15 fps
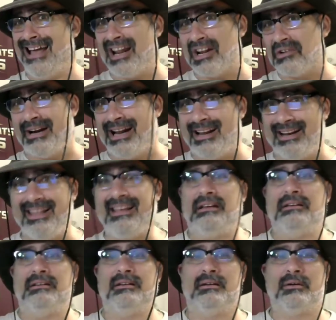a great idea.
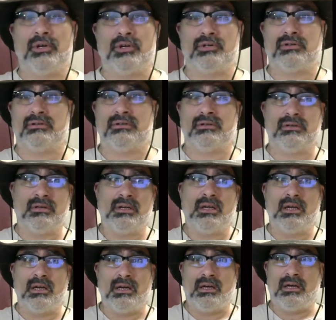Because
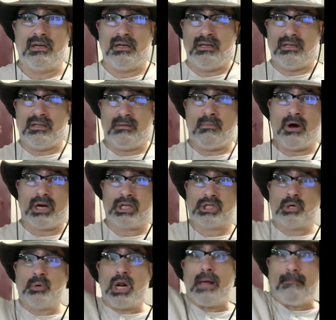the market's
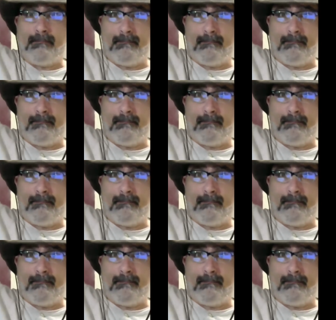going up.